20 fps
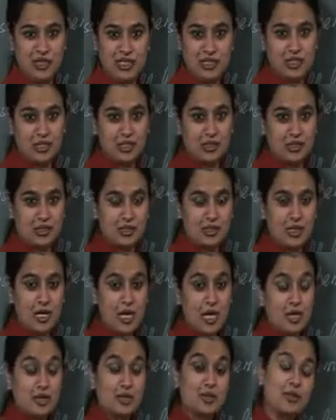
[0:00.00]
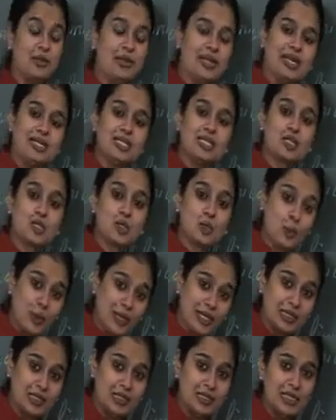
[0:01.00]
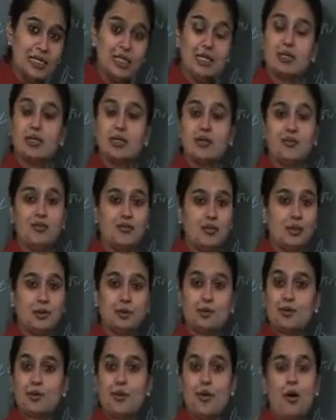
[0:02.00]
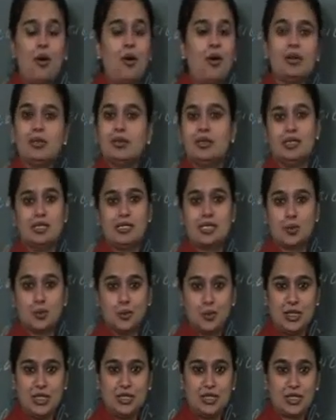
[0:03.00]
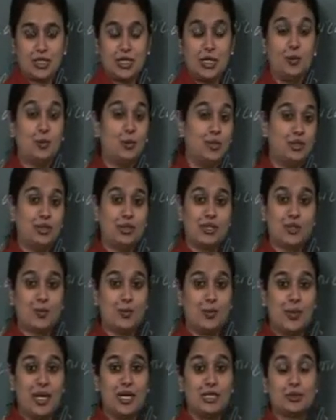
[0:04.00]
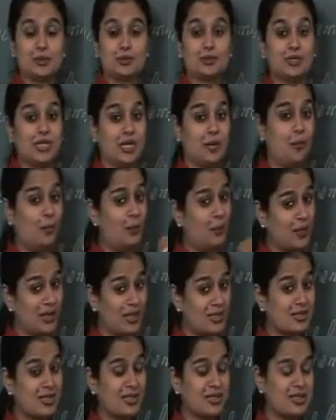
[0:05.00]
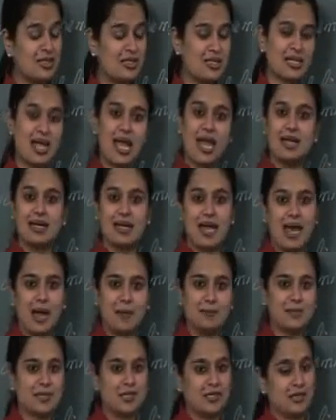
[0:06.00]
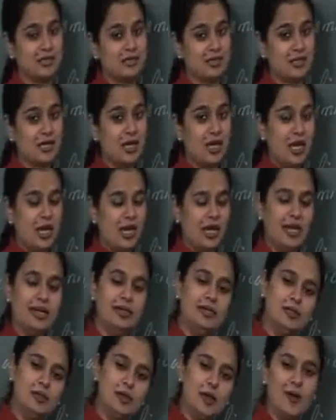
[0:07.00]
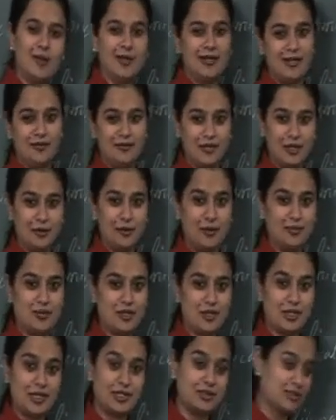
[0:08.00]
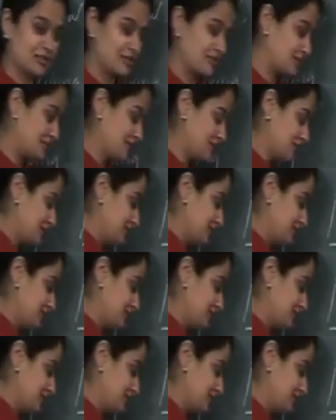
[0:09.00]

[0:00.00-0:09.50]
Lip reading: features. So let's quickly review all these features with respect to their presence and absence in non-living objects.